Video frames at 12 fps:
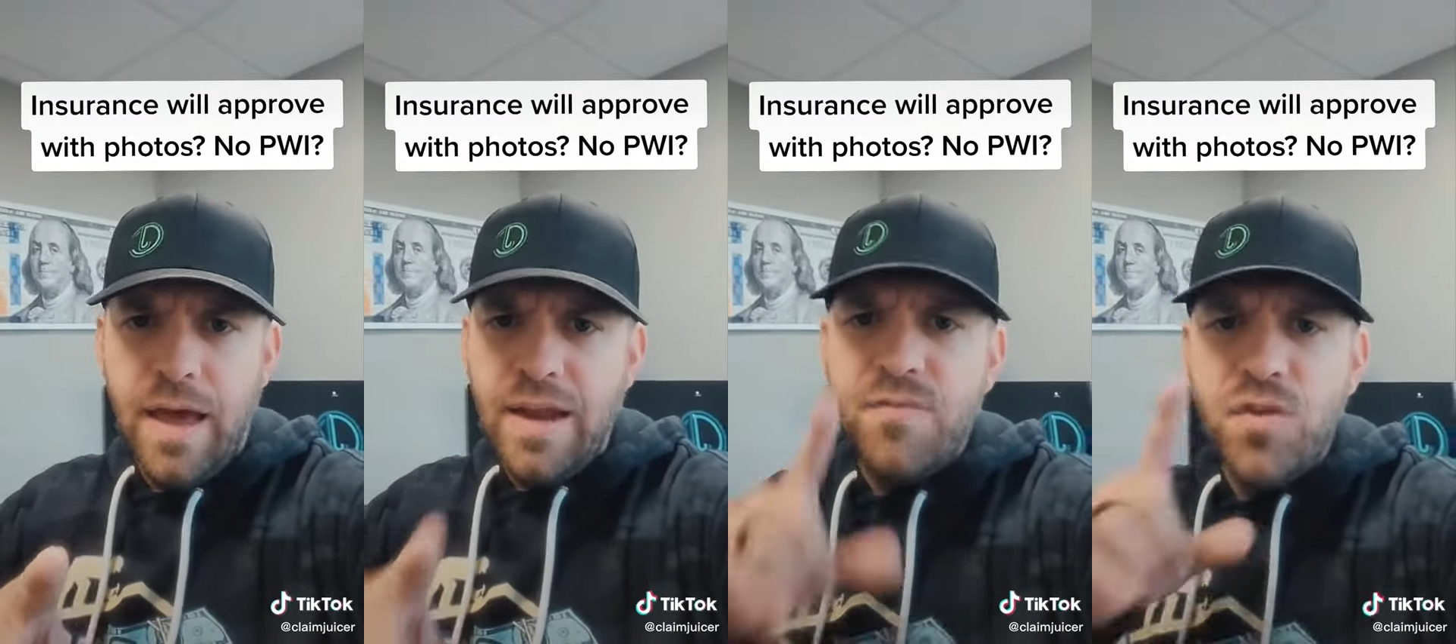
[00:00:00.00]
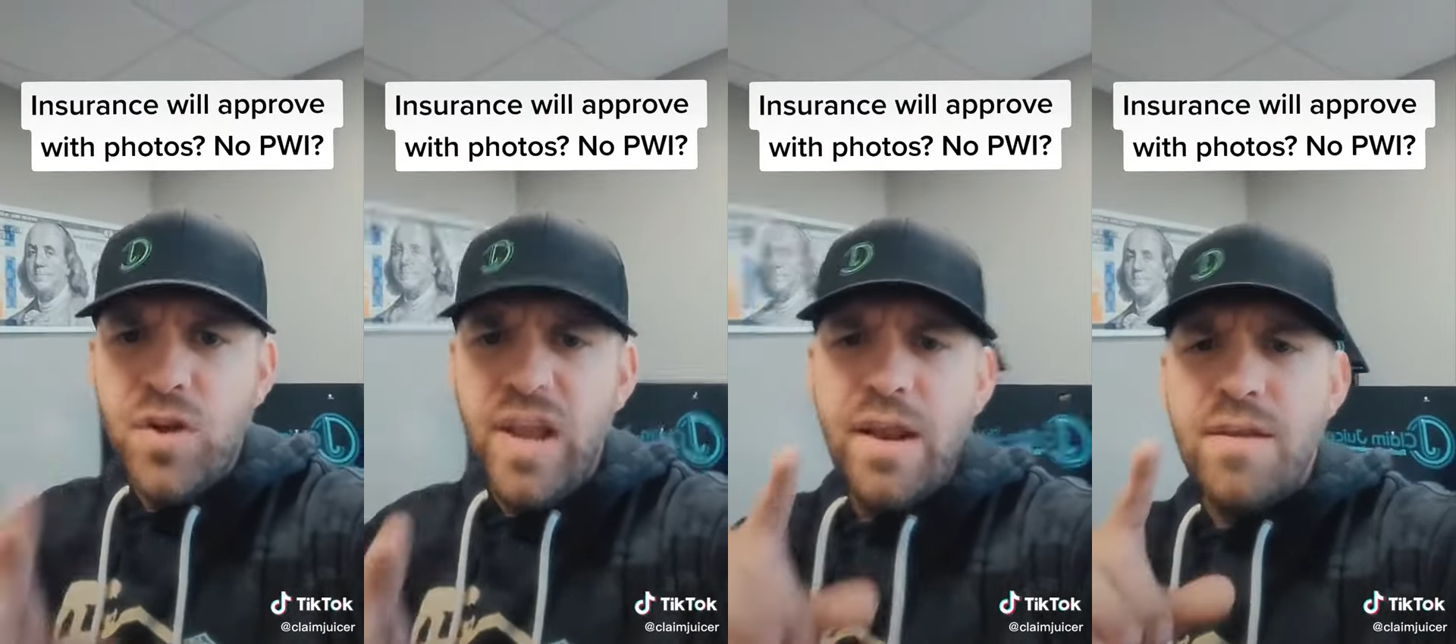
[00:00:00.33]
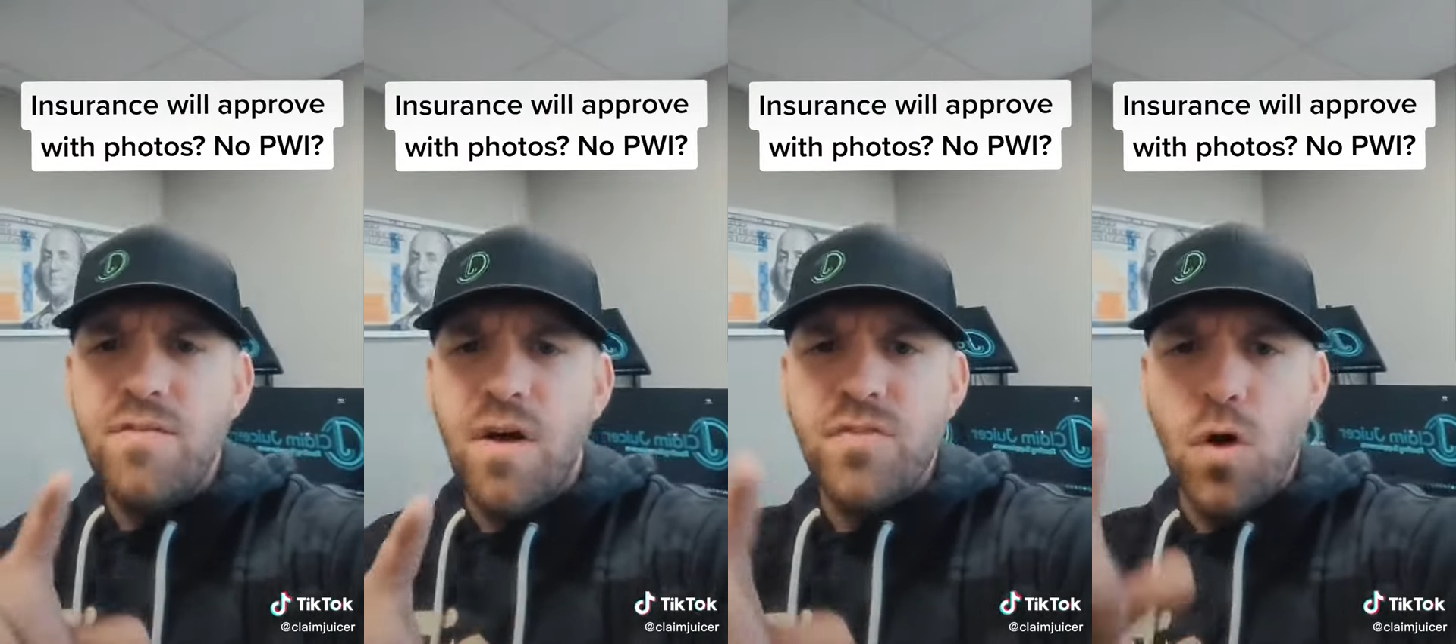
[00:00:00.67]
And if you need to
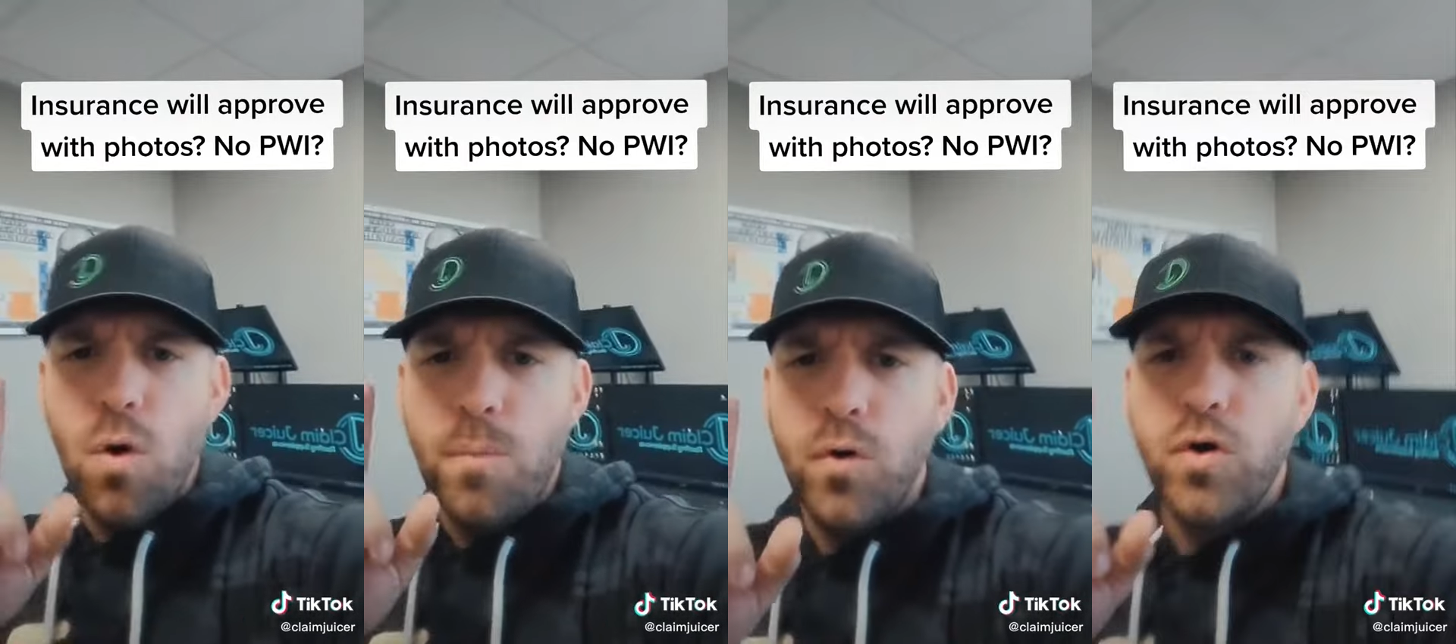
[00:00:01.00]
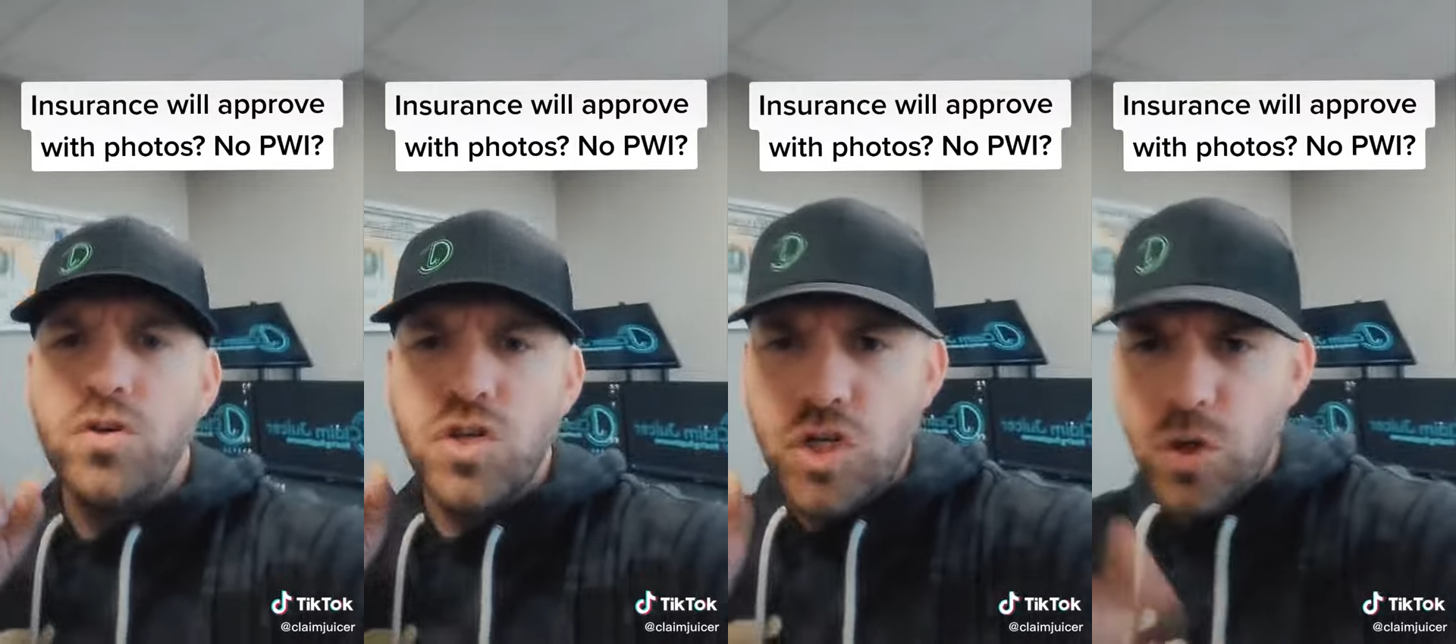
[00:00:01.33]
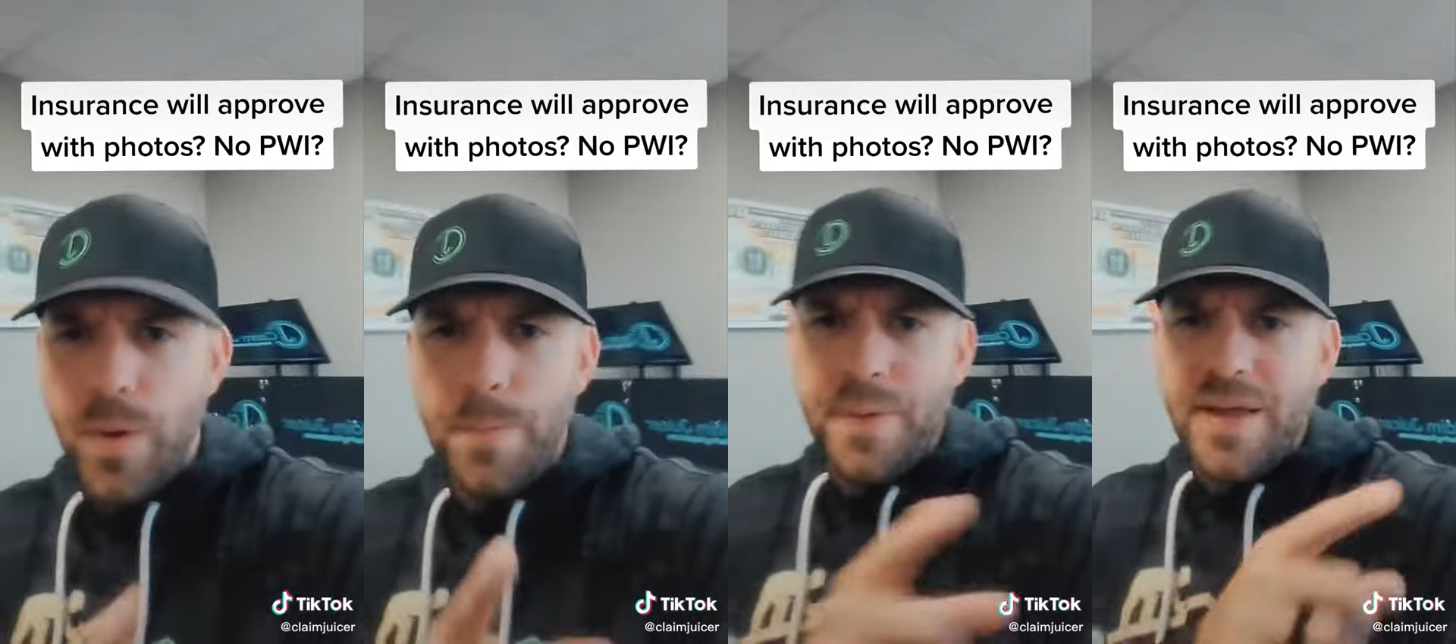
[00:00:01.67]
involve the homeowner, do it